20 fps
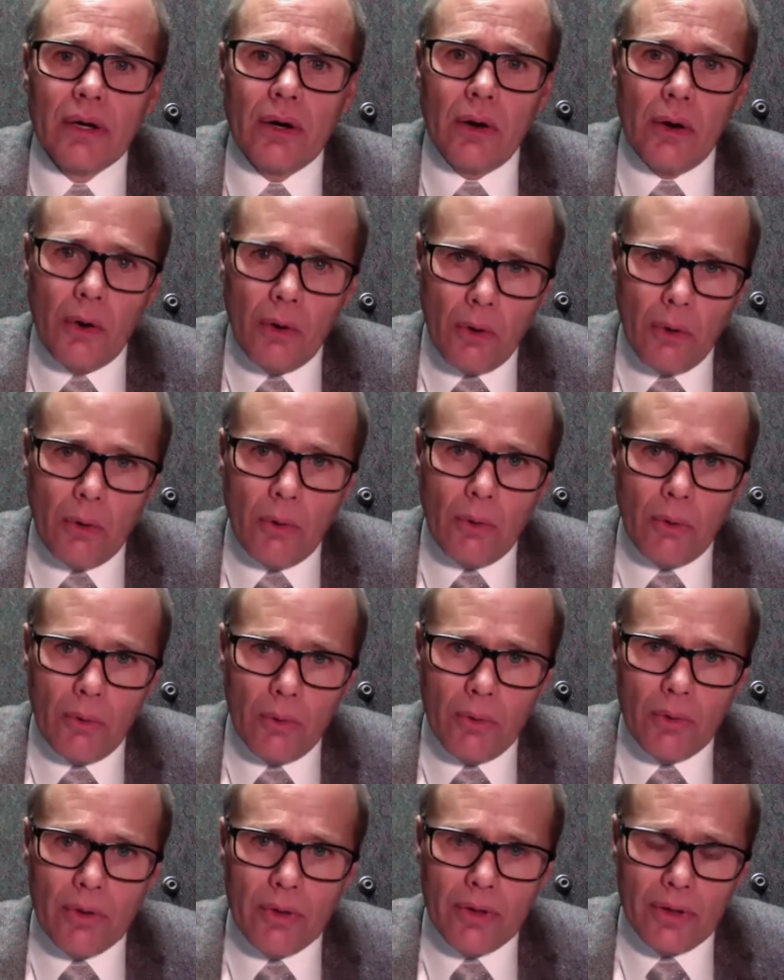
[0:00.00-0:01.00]
Oh,
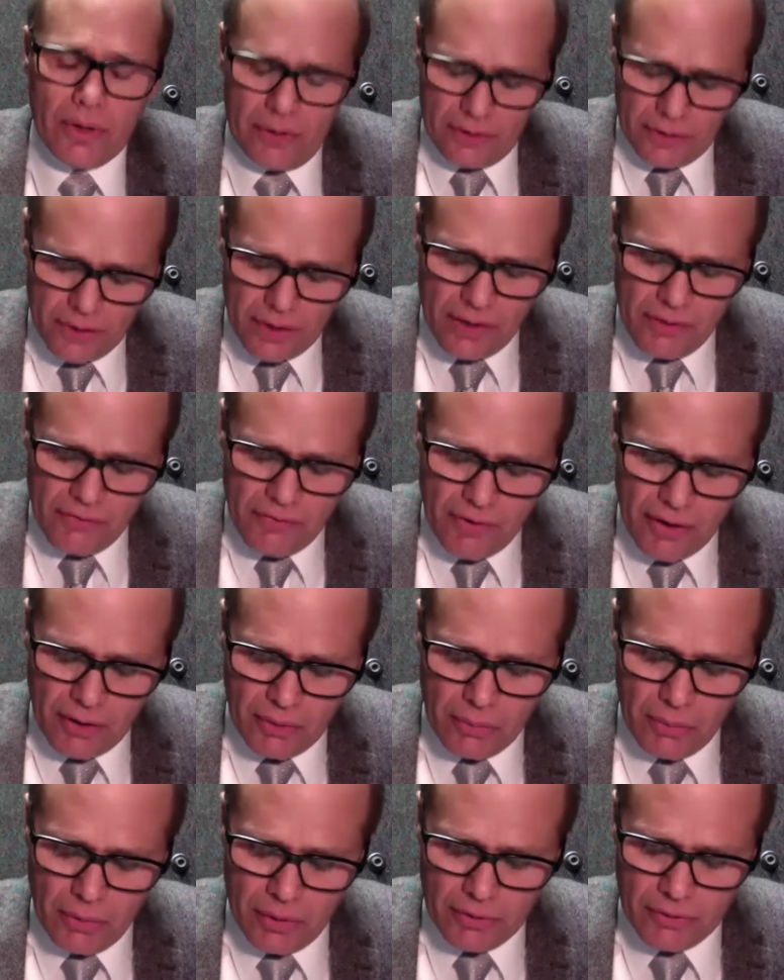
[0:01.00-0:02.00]
ye fair
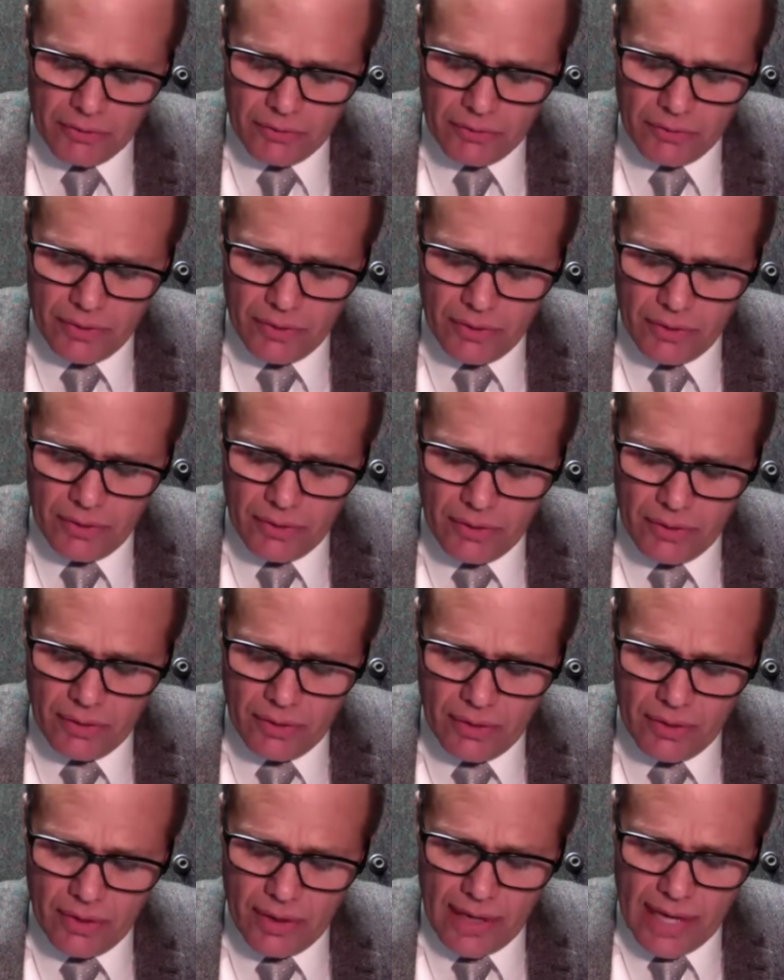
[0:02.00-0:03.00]
ones,
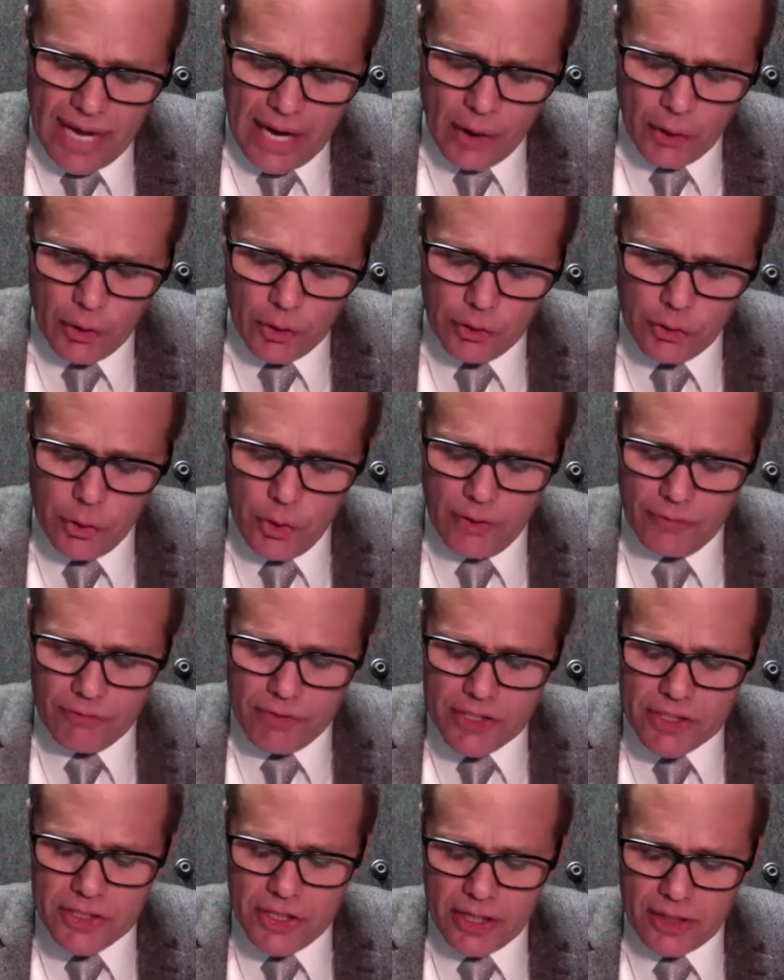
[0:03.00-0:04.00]
how could you have
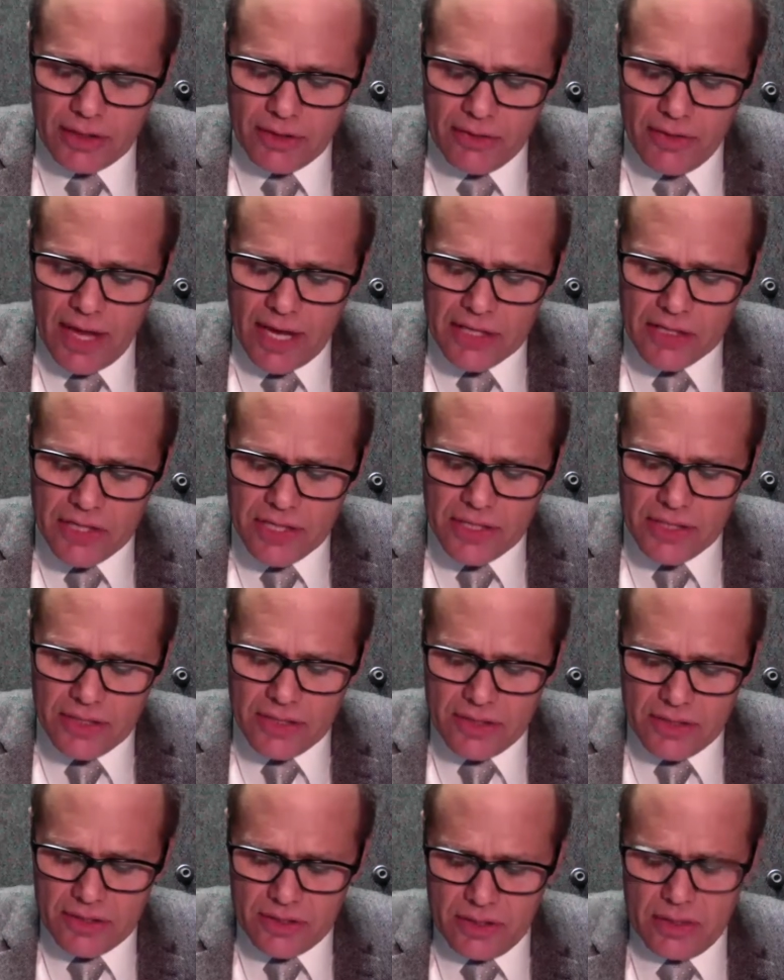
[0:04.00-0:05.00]
rejected that
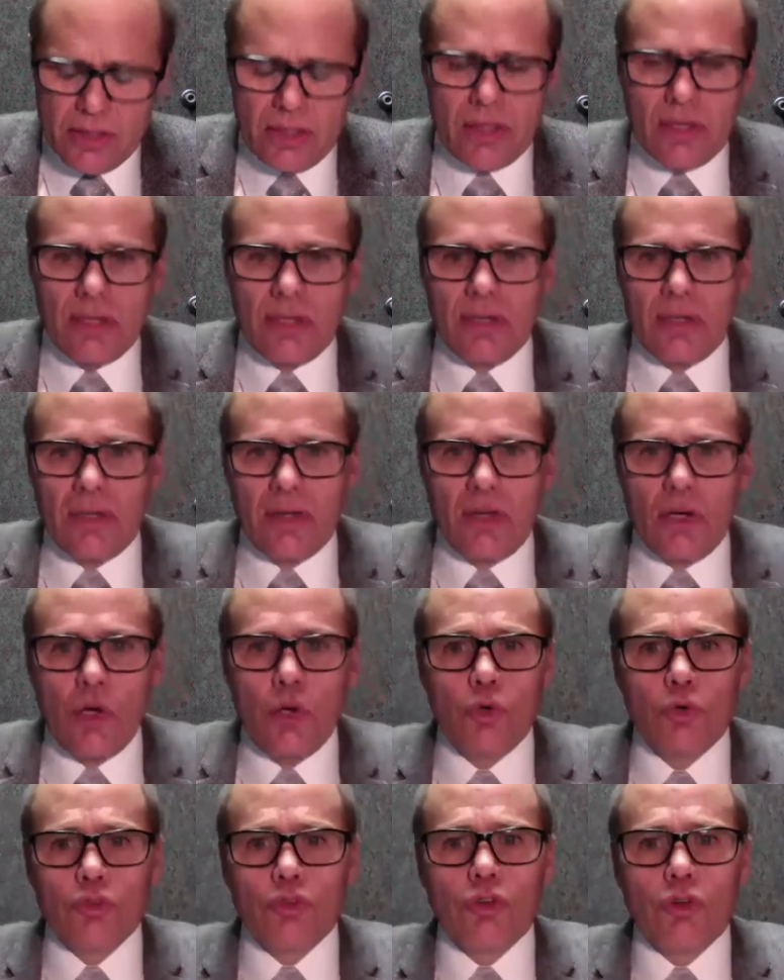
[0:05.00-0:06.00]
Jesus who
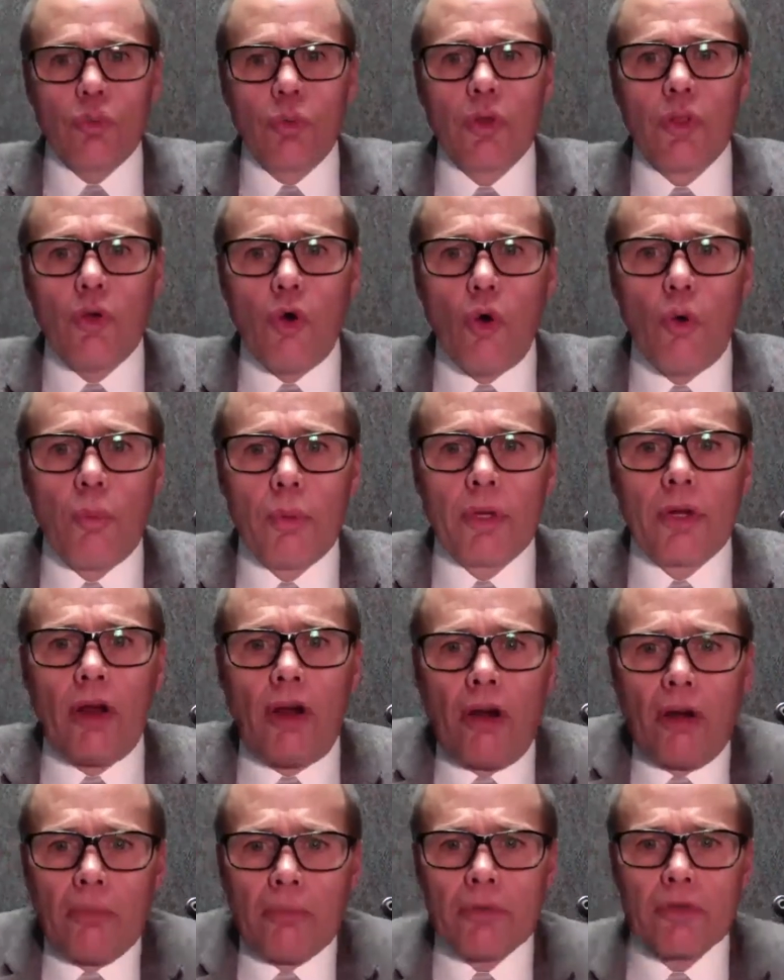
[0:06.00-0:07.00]
stood with open
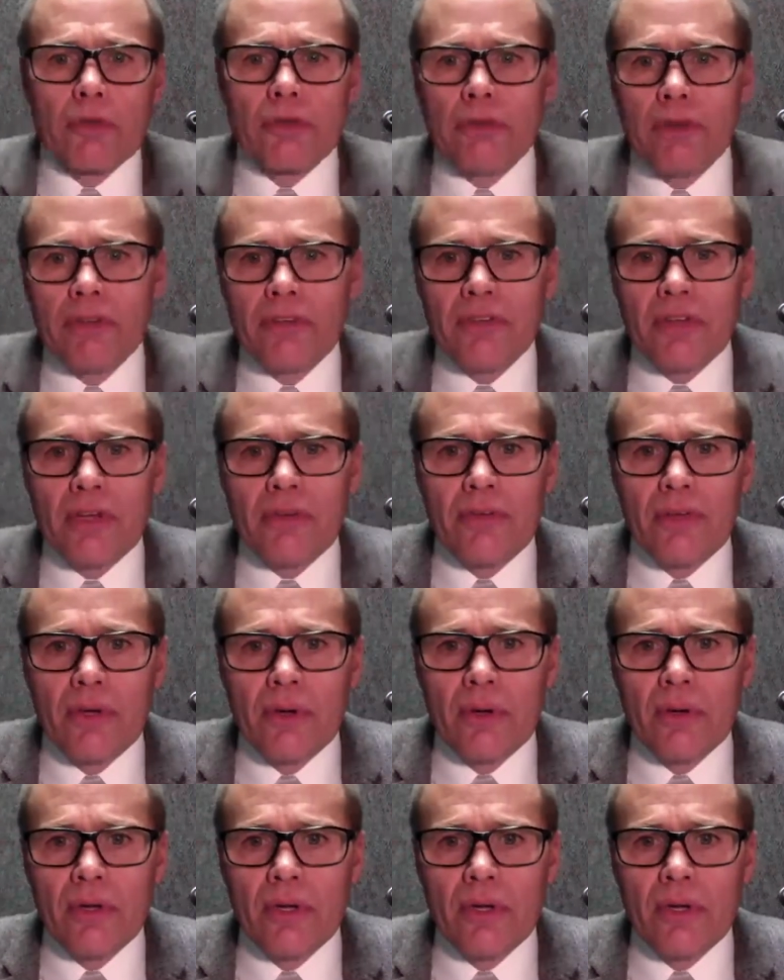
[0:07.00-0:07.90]
arms to receive you?